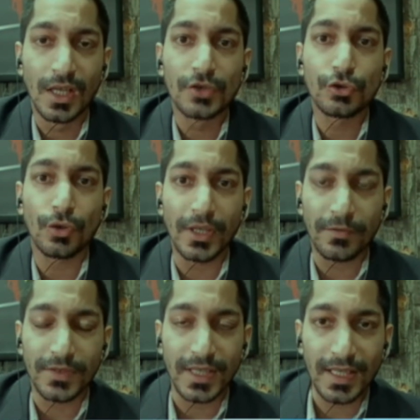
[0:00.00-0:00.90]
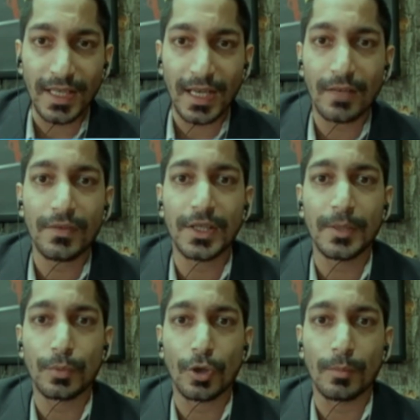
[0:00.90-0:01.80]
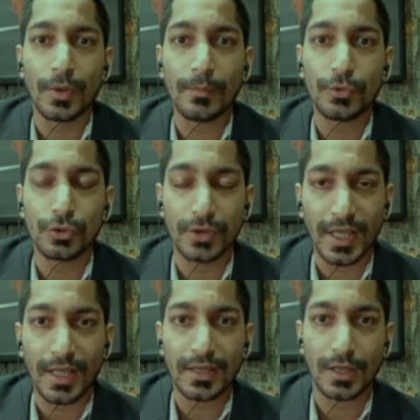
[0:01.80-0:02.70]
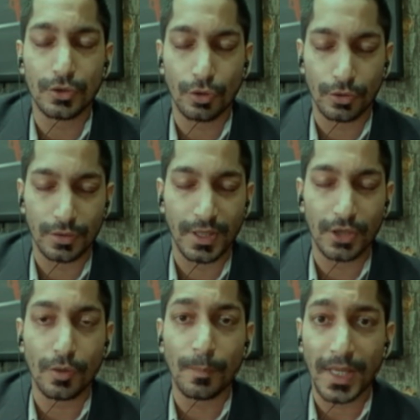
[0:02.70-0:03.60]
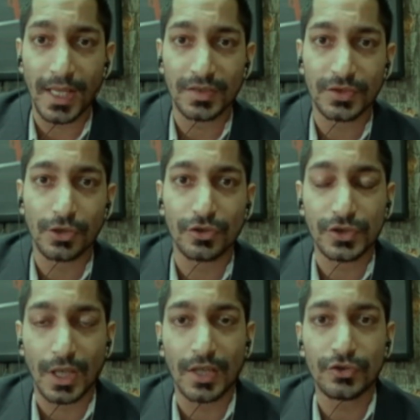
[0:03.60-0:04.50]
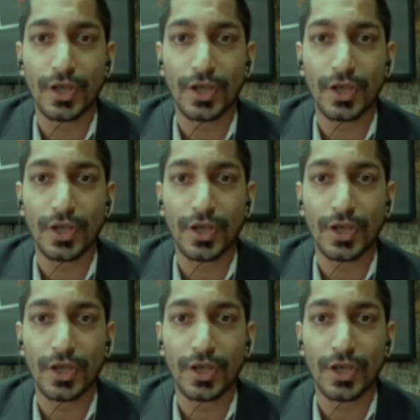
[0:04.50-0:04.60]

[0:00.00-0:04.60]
So if they have any problem, they're your players, they're your stars.